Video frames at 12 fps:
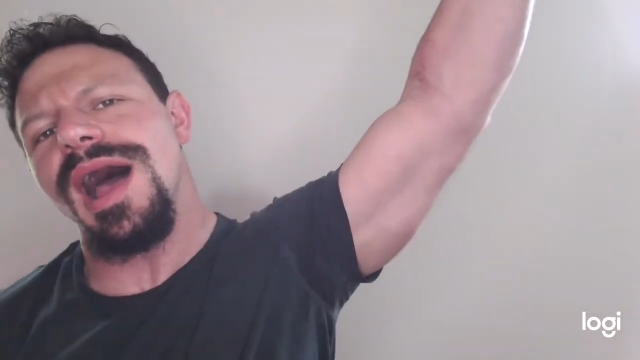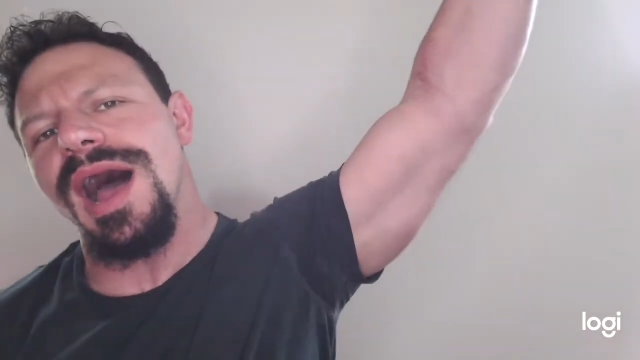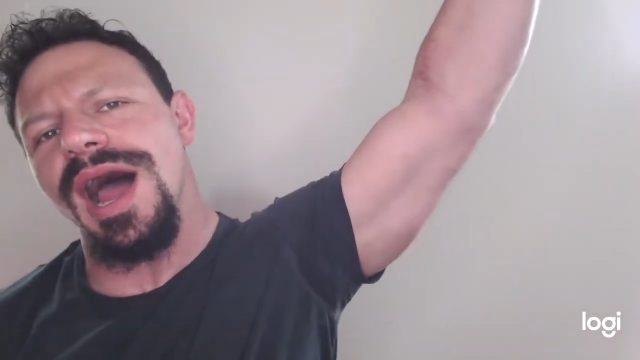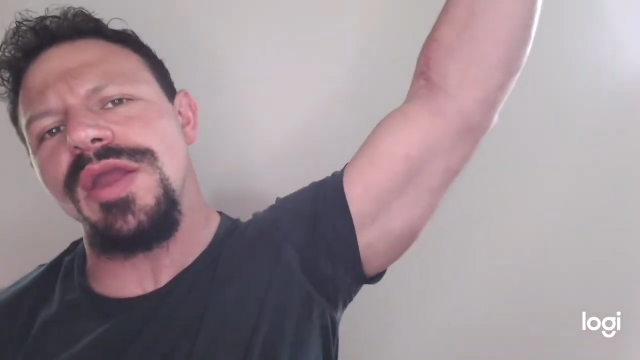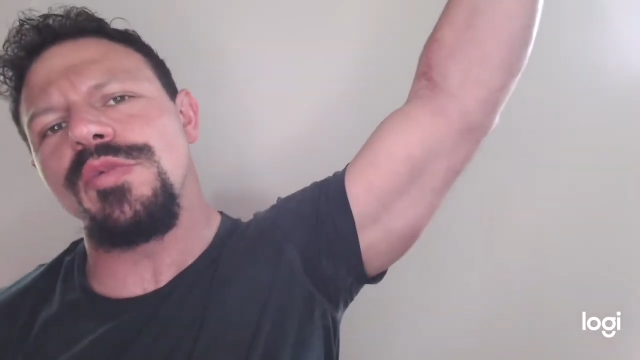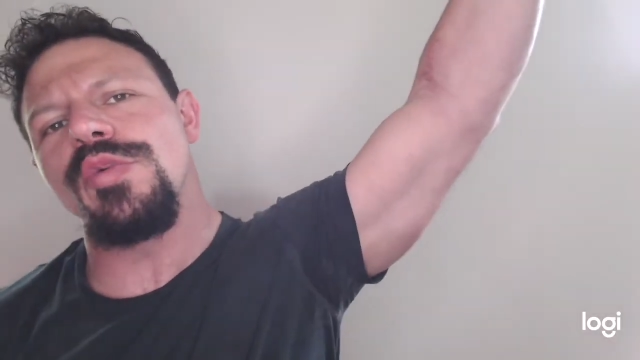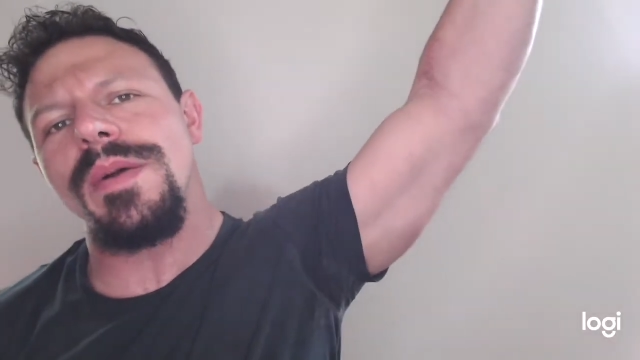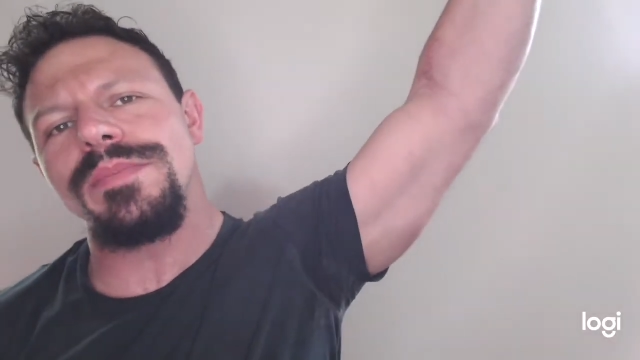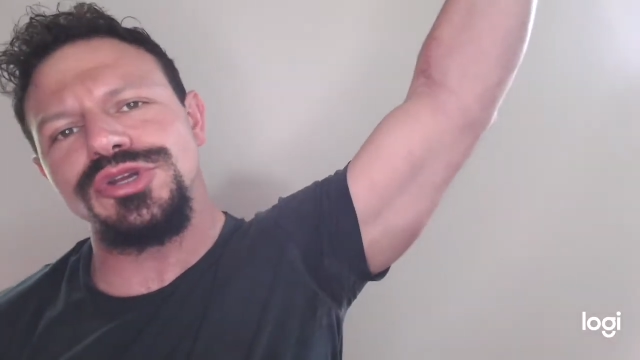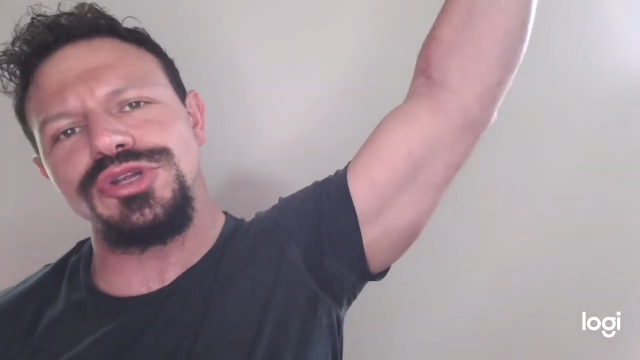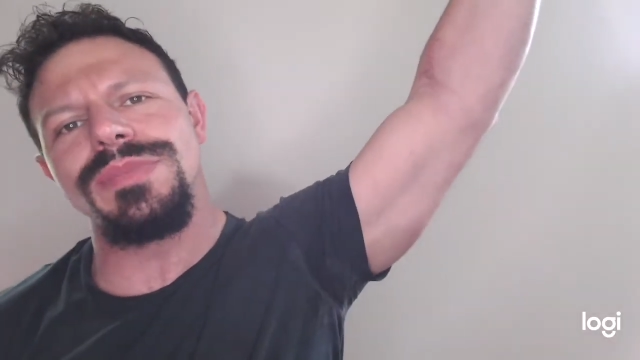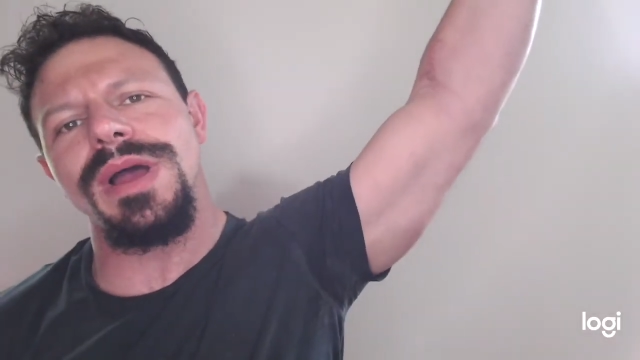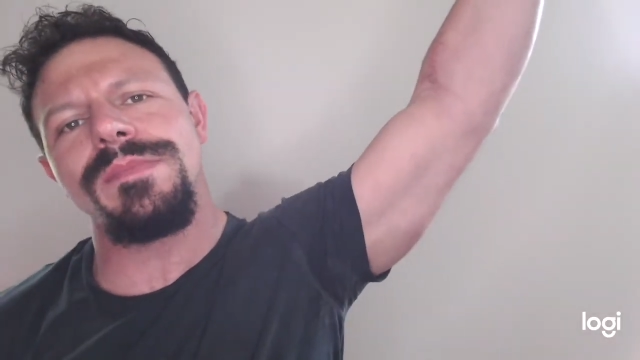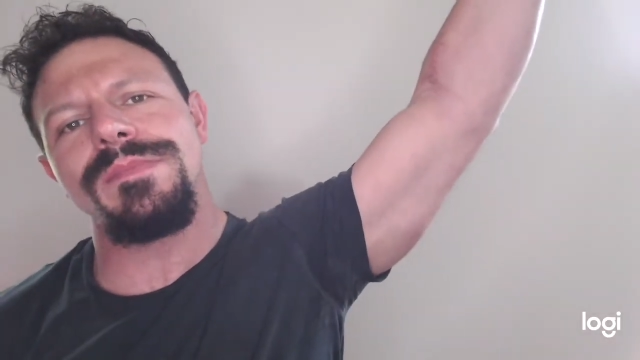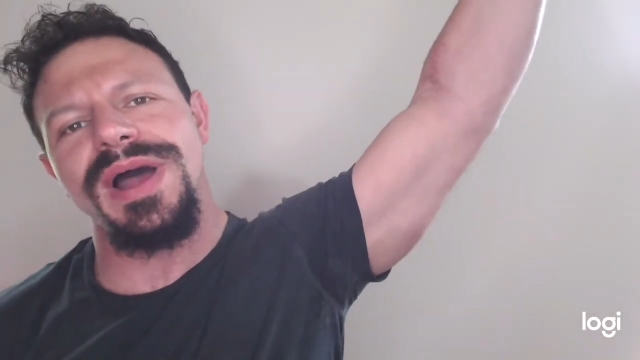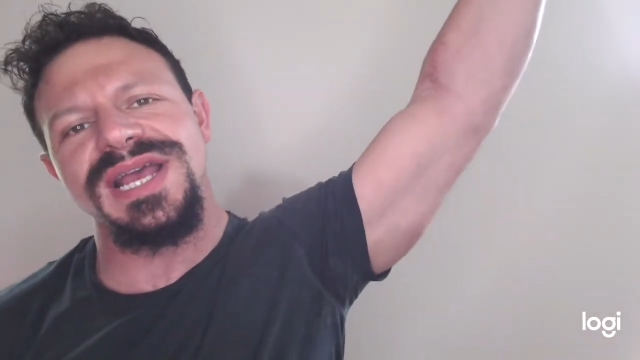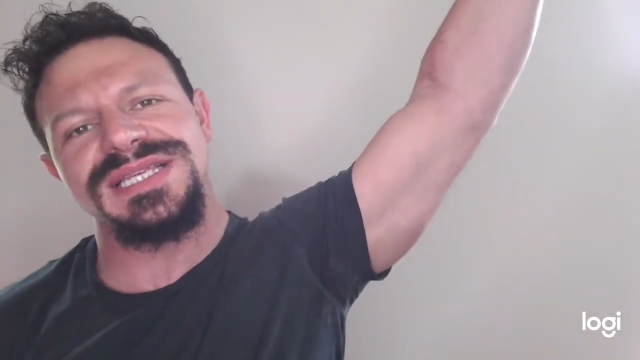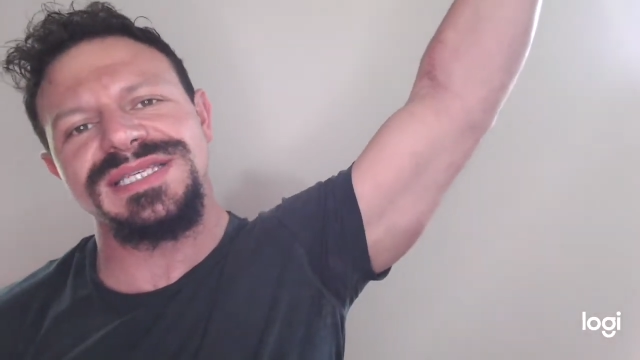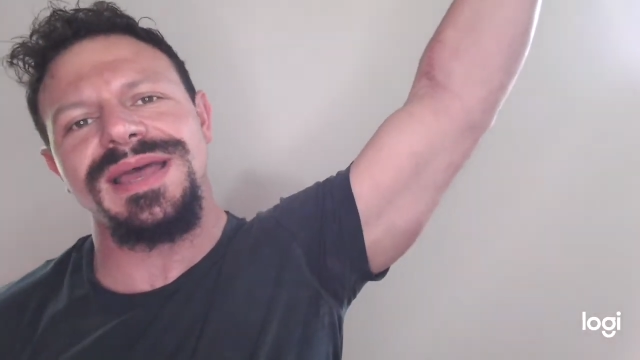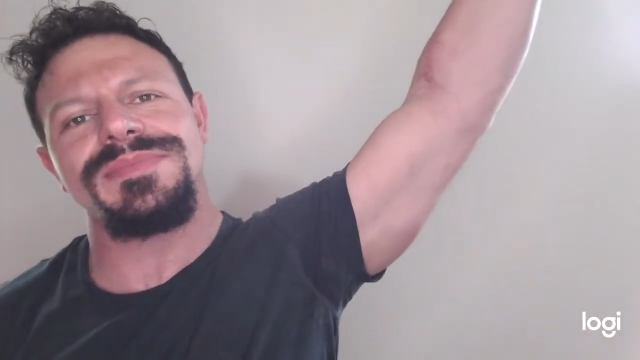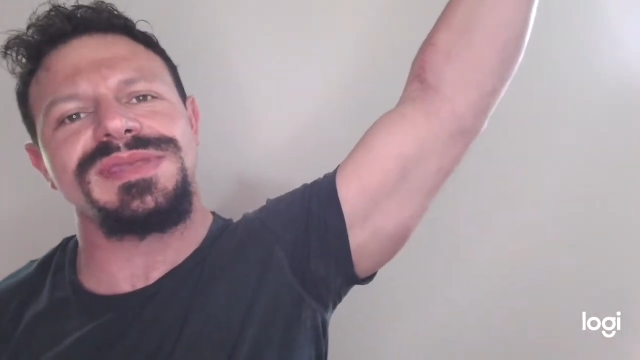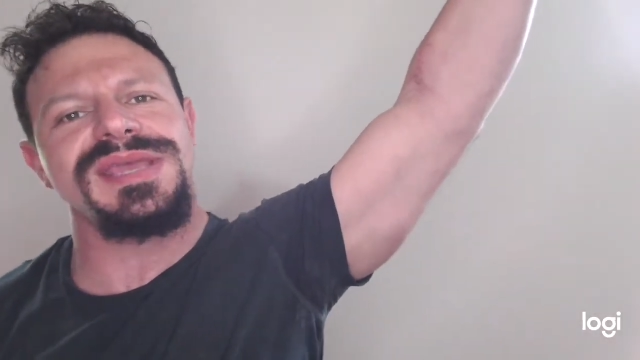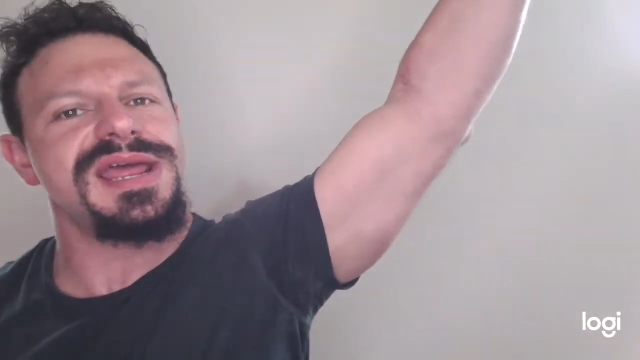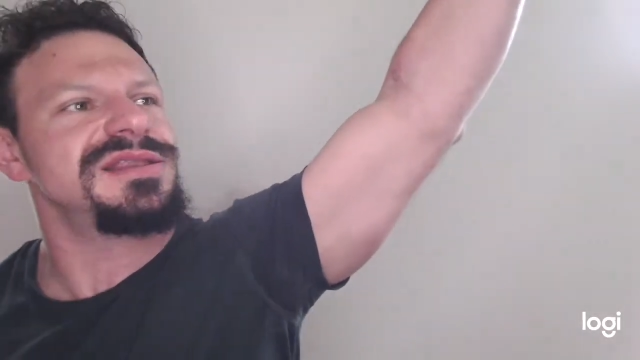I ruptured my
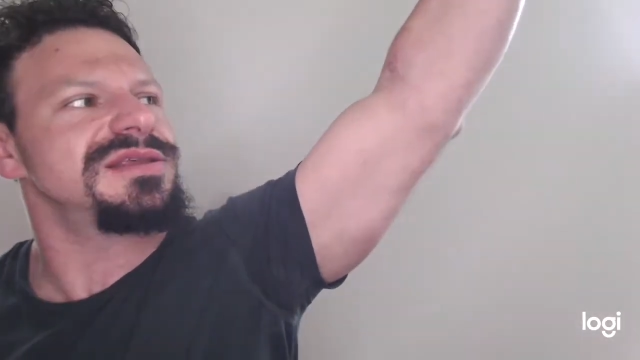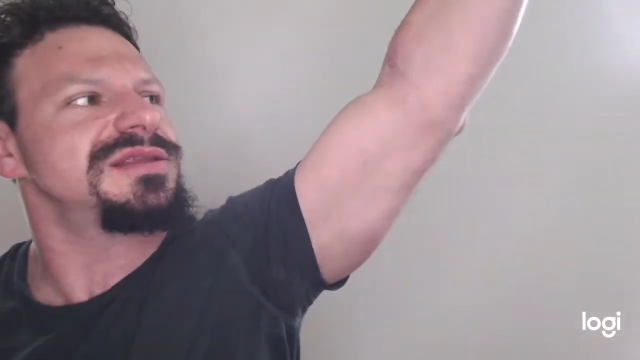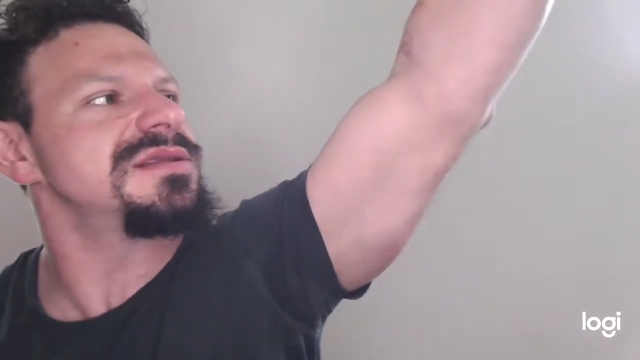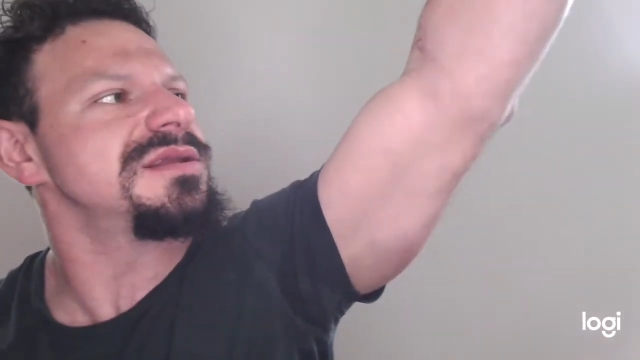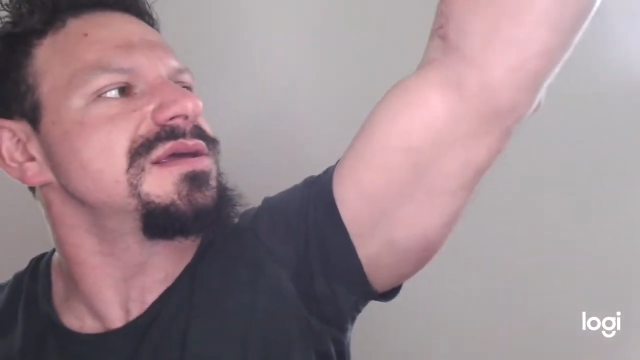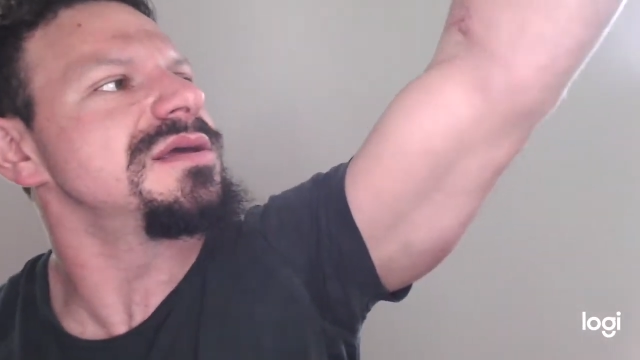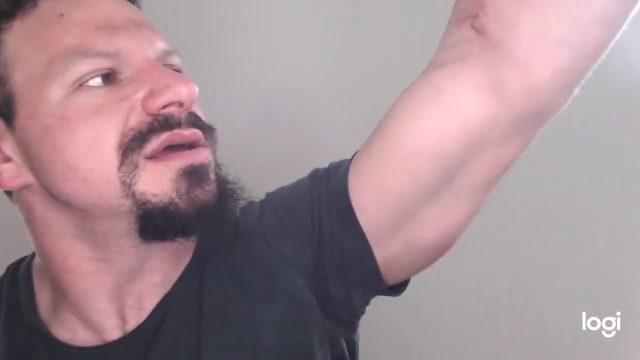bicep tendon.